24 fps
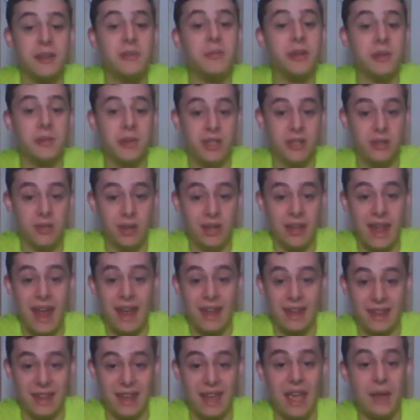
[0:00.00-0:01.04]
I'm going to be doing that
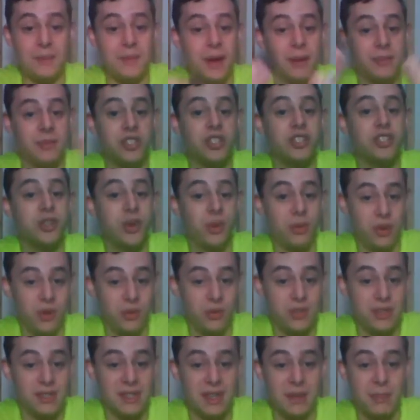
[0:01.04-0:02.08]
in the game. I'm just showing you
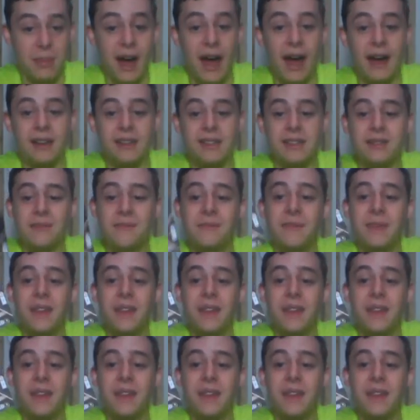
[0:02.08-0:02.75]
what's in the box.